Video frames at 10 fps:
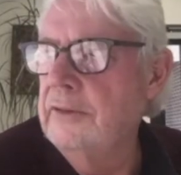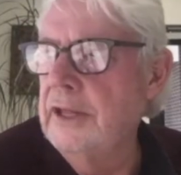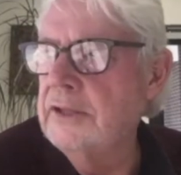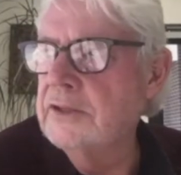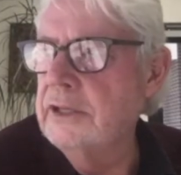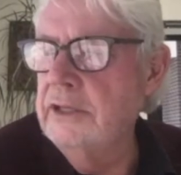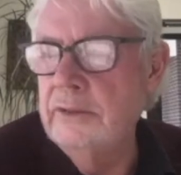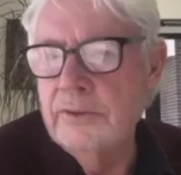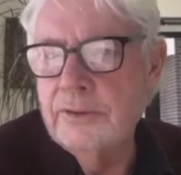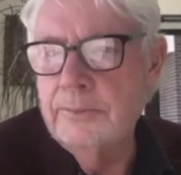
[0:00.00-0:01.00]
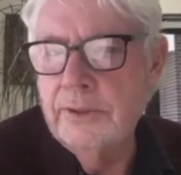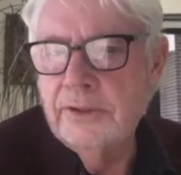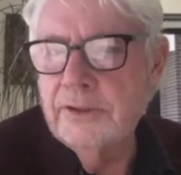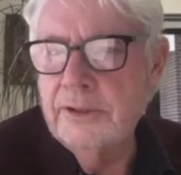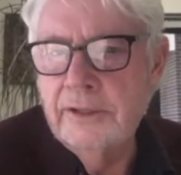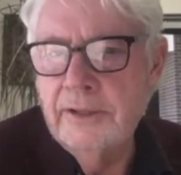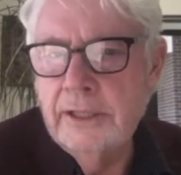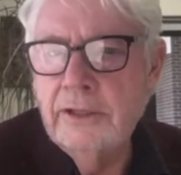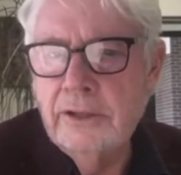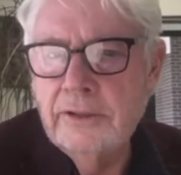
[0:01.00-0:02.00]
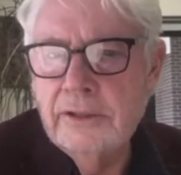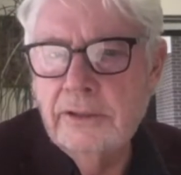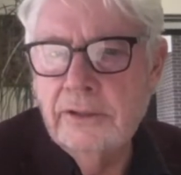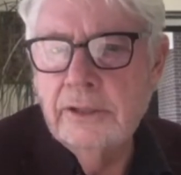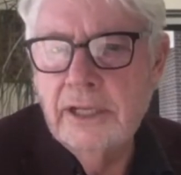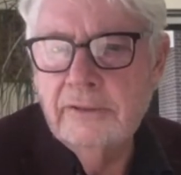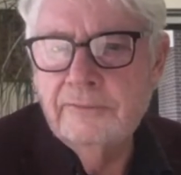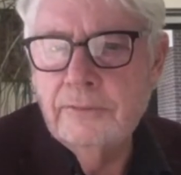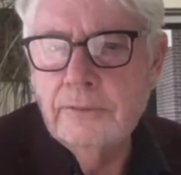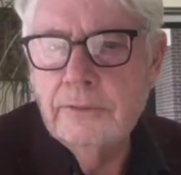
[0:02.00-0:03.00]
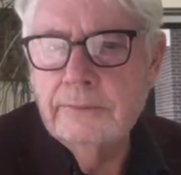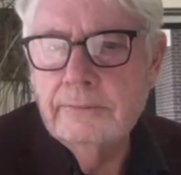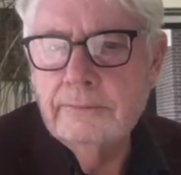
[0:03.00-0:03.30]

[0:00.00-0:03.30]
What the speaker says: they see you as a person and they know that you care for them.